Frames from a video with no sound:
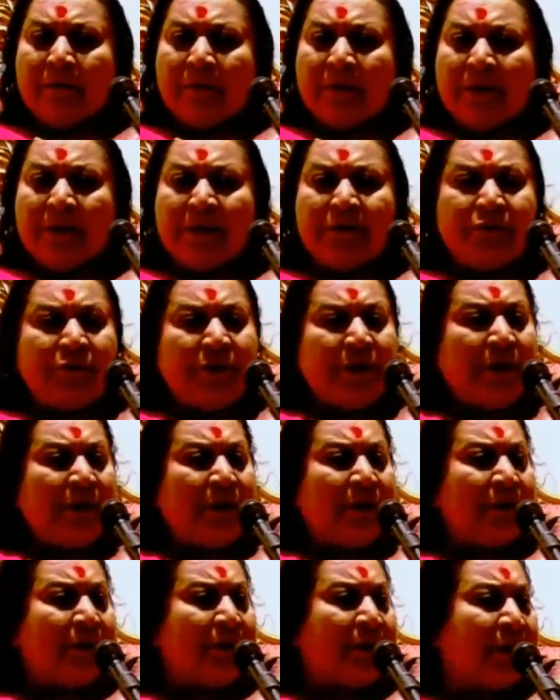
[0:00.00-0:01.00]
When the tree
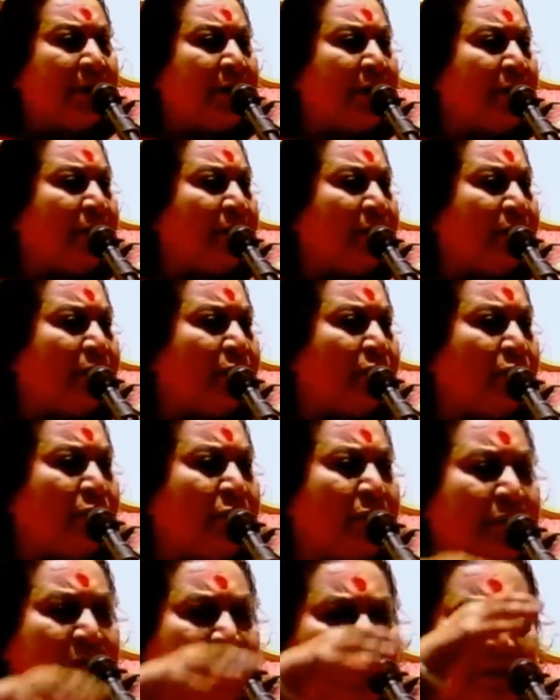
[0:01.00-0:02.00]
is laden with
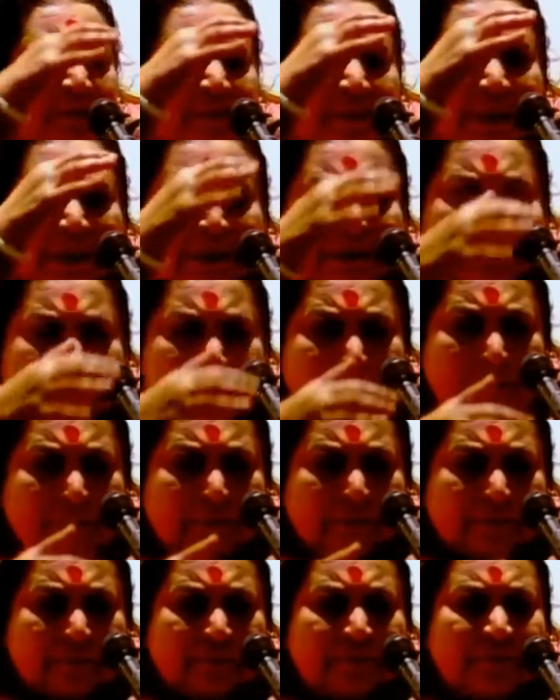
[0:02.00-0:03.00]
fruits, it bends down.